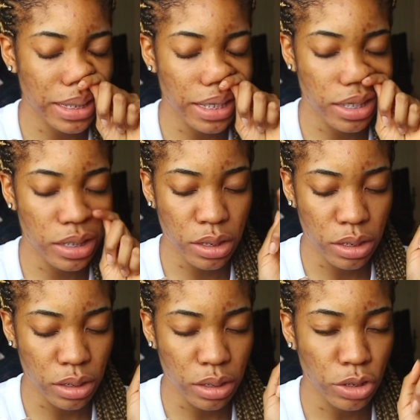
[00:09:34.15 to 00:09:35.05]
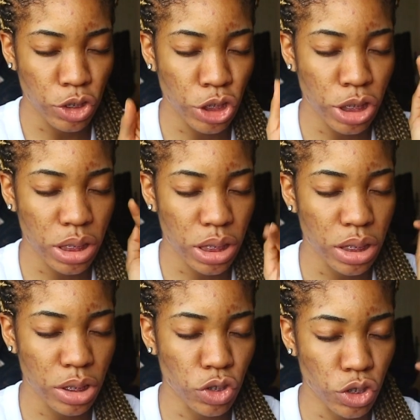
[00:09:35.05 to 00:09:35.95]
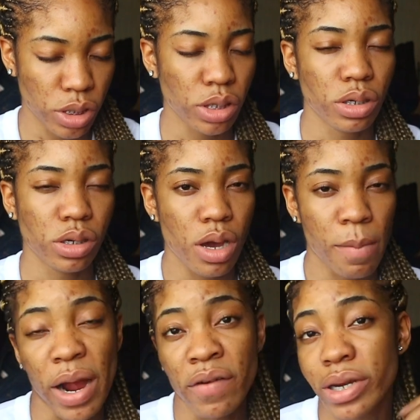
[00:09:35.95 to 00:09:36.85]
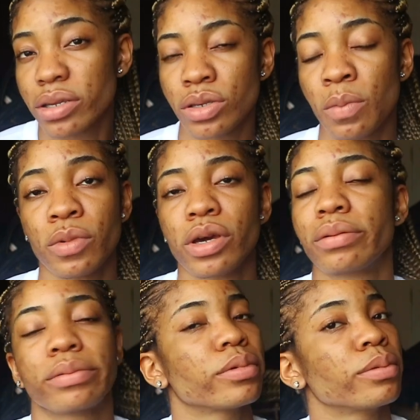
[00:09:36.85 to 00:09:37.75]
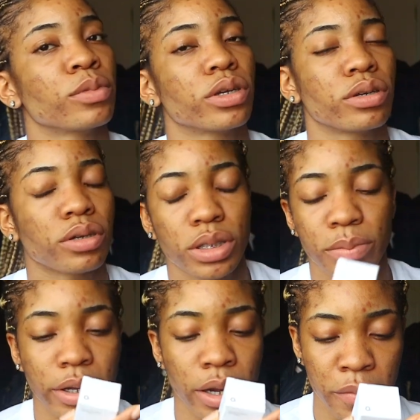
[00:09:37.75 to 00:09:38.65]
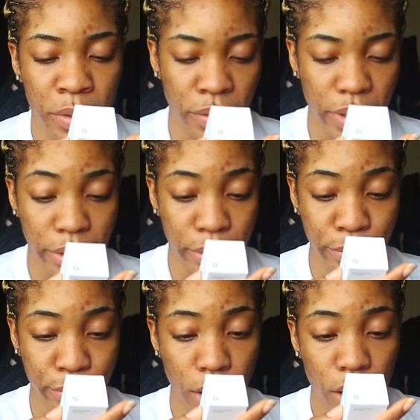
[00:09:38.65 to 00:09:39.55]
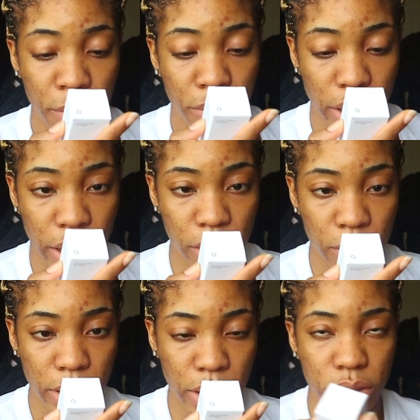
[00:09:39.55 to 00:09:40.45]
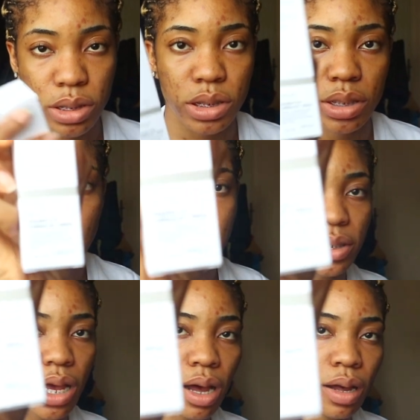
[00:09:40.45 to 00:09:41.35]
EGCG. I read it somewhere on what it does, but I can't remember right now. But anyways, that's